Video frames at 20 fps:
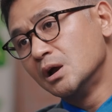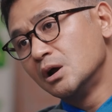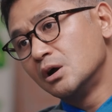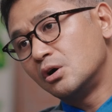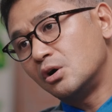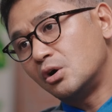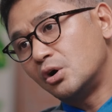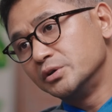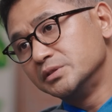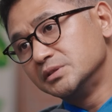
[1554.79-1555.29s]

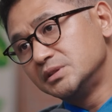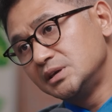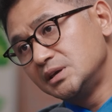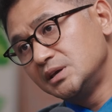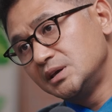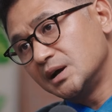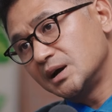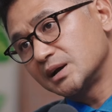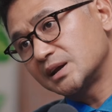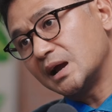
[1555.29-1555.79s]
on the
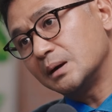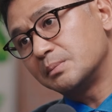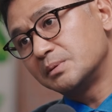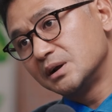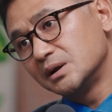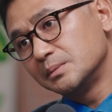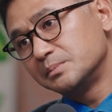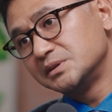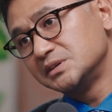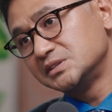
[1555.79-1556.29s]
capital
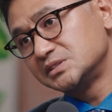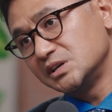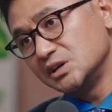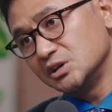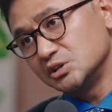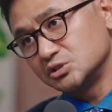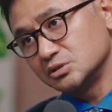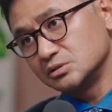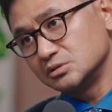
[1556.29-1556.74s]
appreciation.